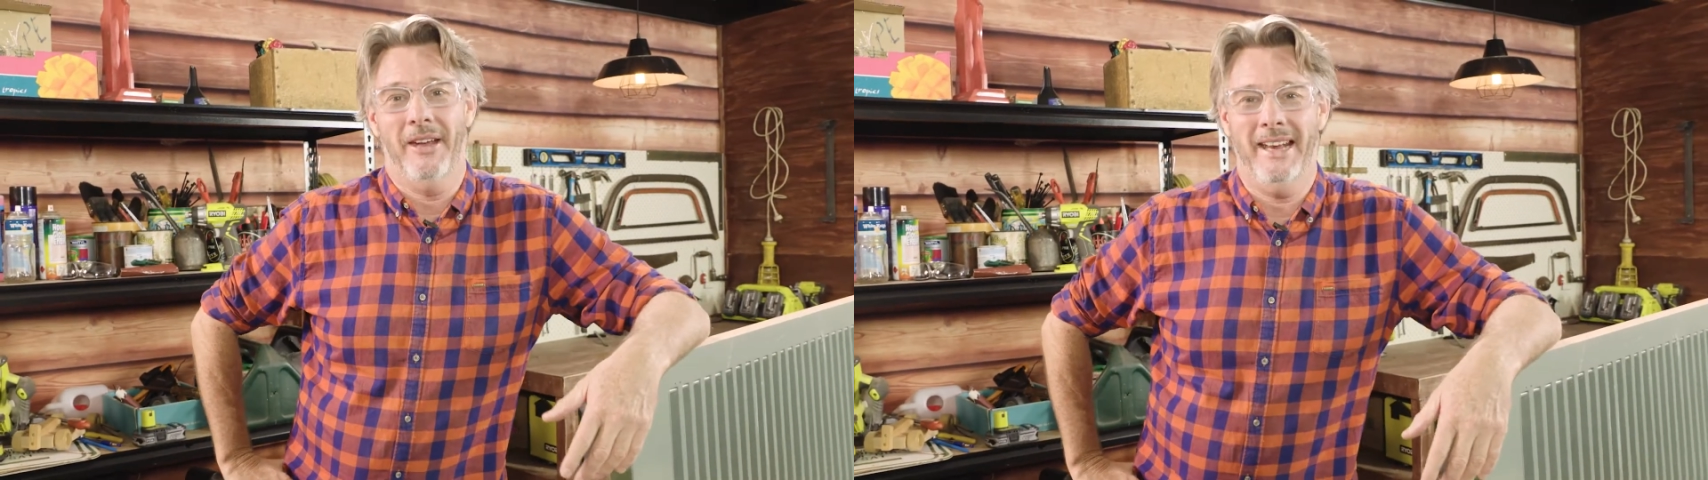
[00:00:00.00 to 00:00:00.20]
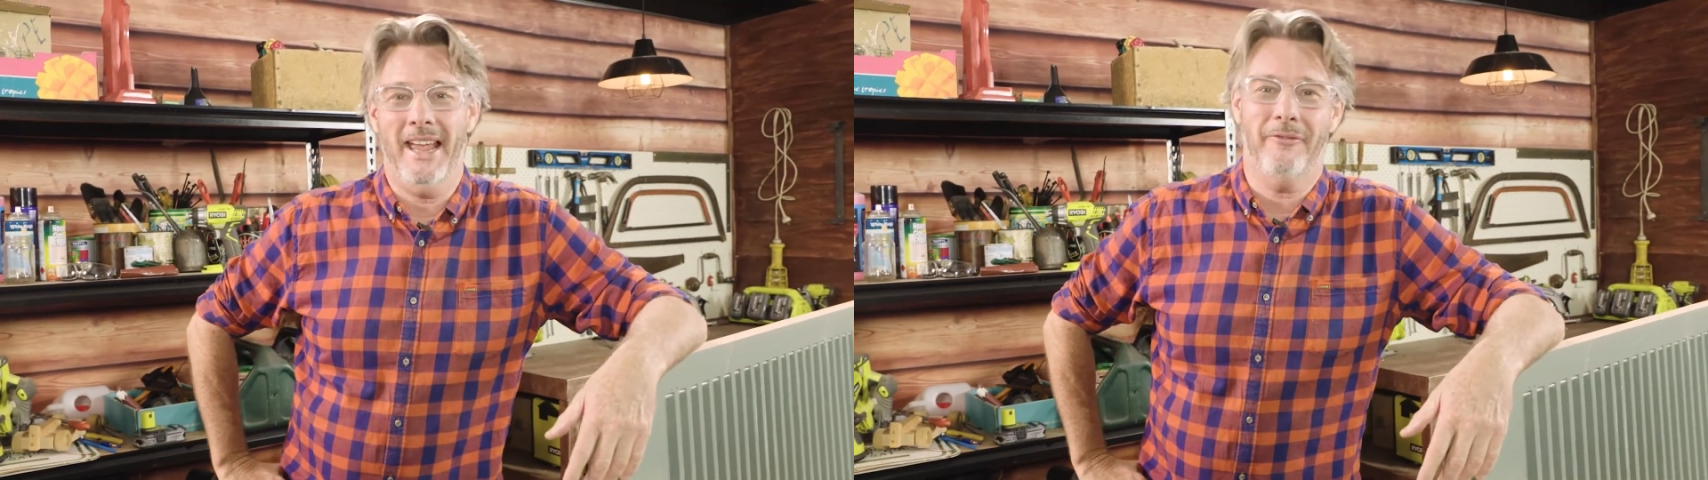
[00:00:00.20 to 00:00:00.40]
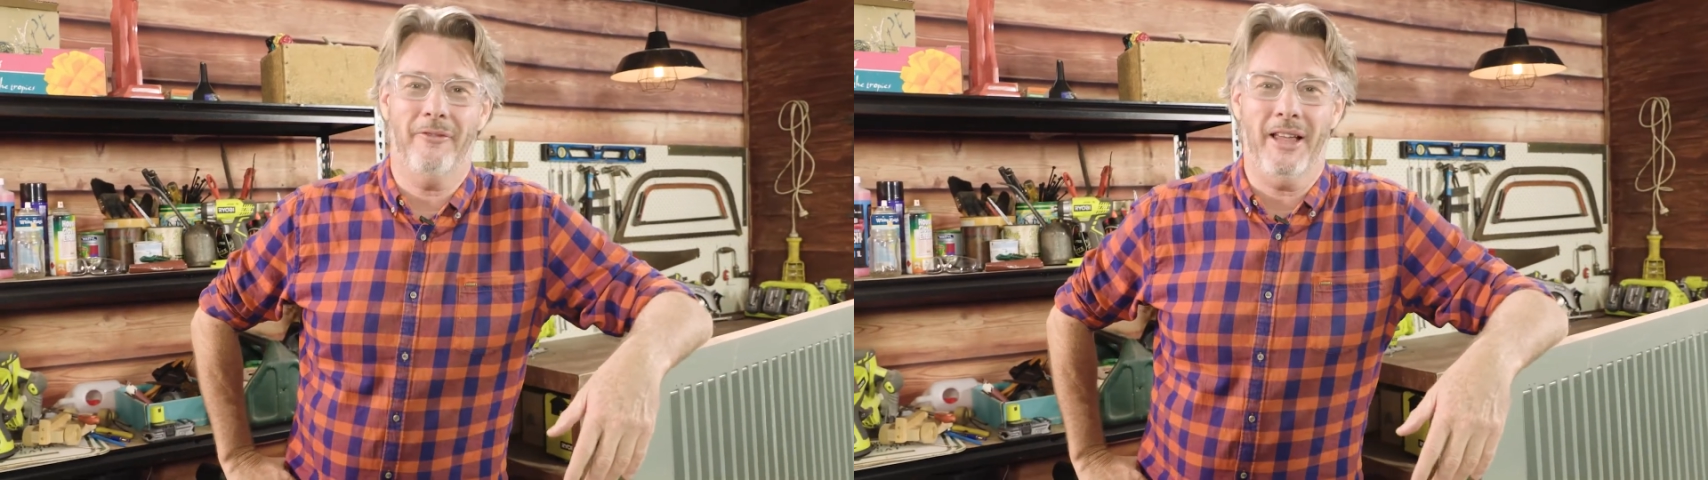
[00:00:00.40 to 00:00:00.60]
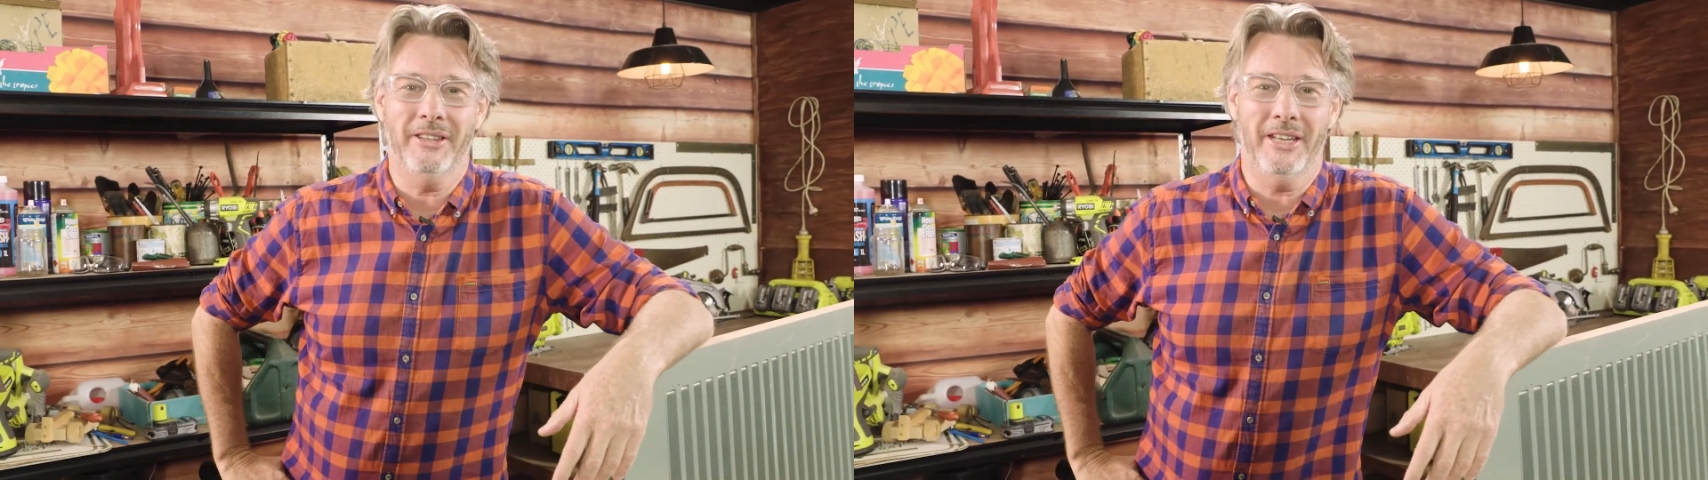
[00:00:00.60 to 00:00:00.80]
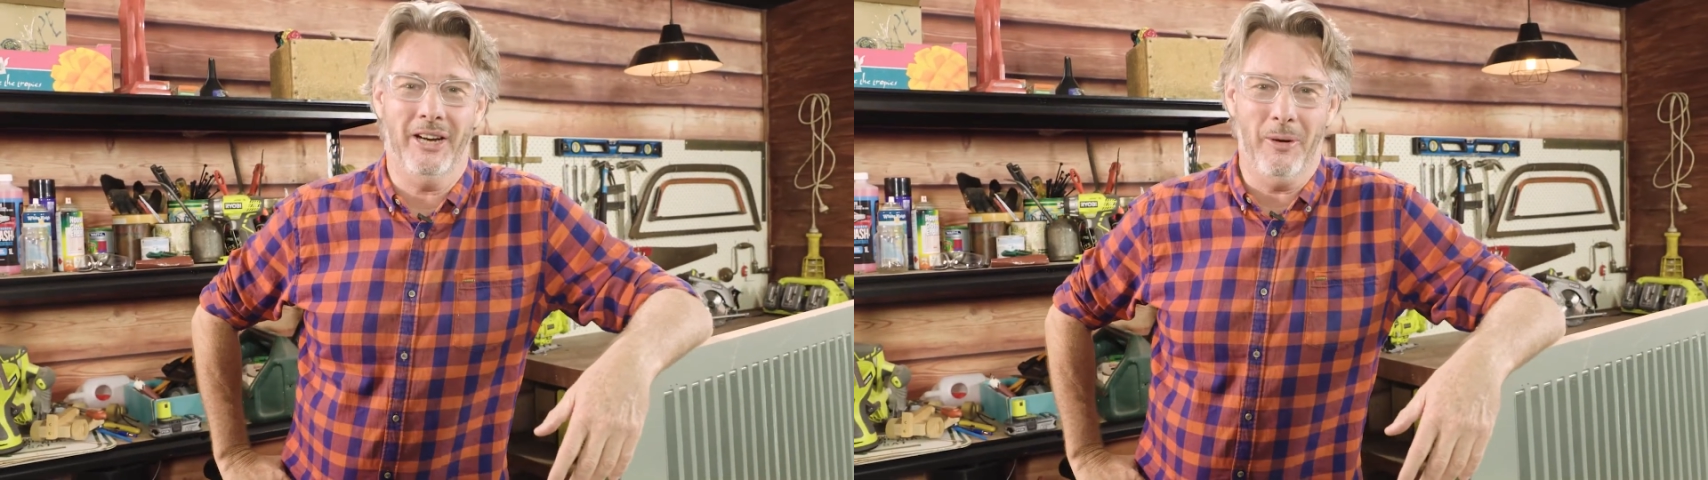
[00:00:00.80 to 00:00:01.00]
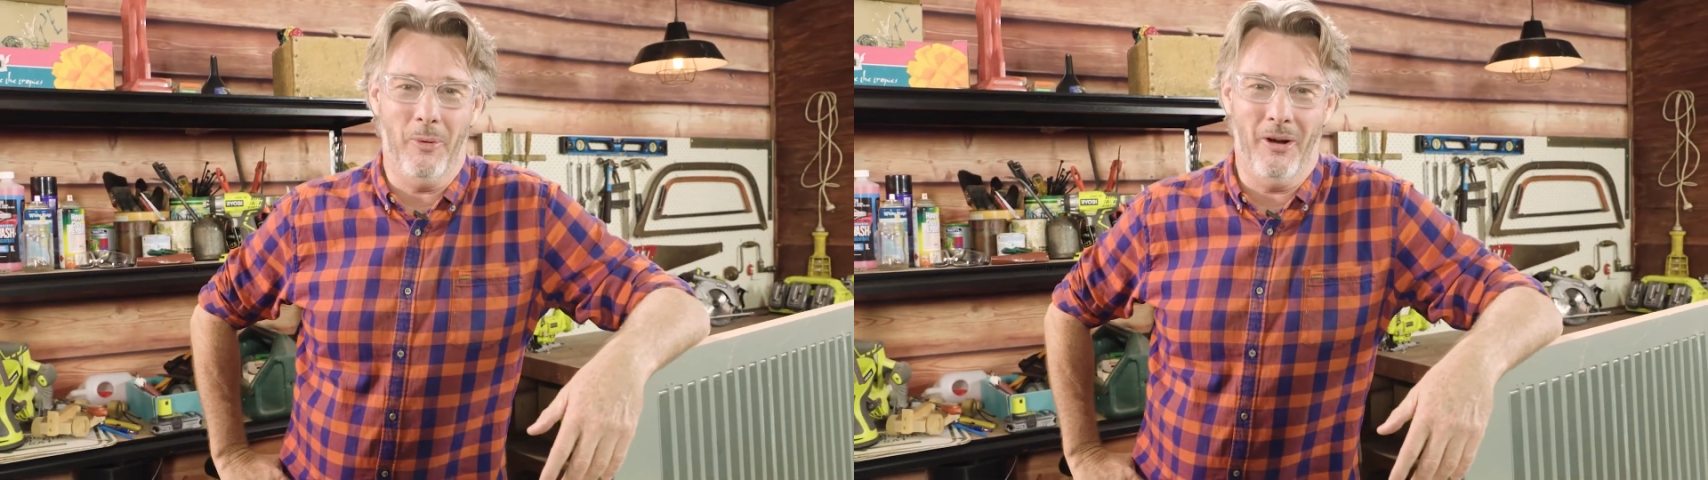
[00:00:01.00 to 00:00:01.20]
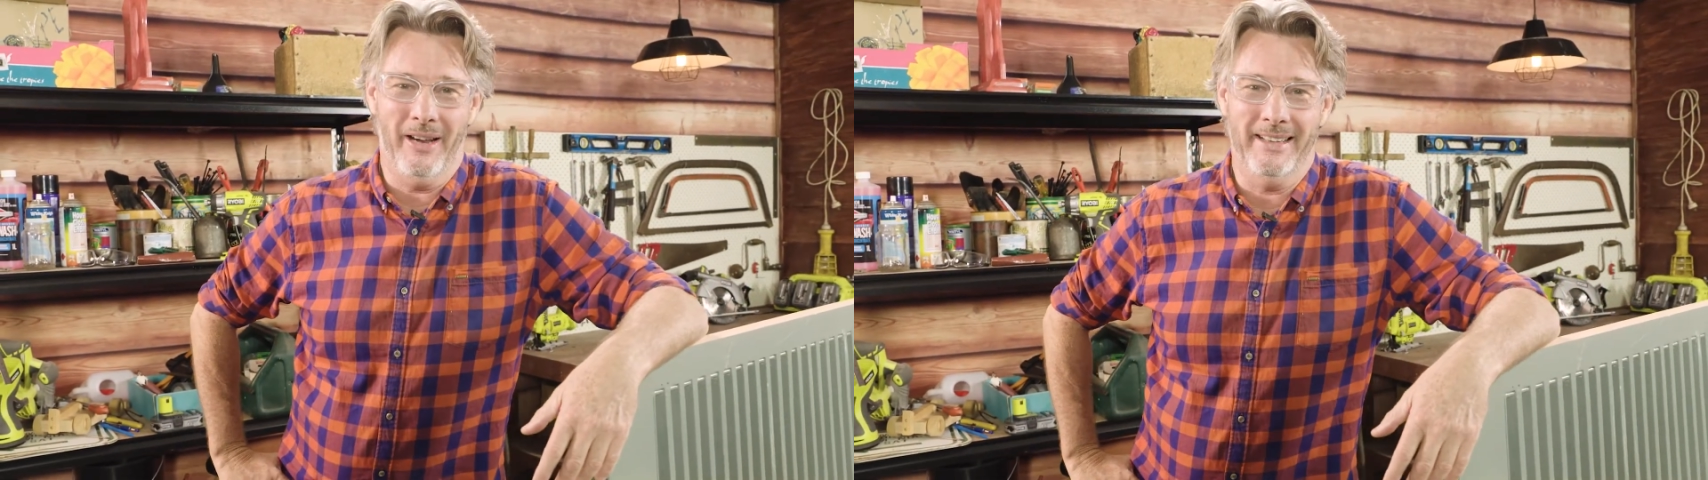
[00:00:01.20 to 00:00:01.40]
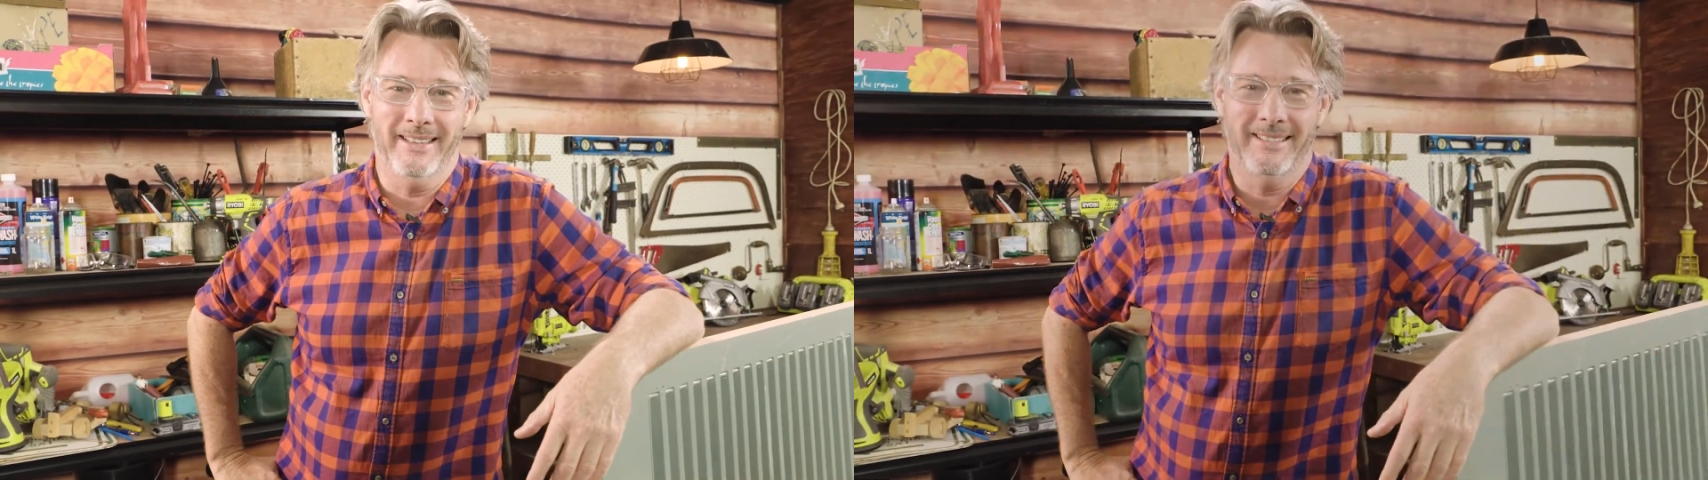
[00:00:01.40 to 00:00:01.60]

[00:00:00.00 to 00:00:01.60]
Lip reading: and have fun DIYing.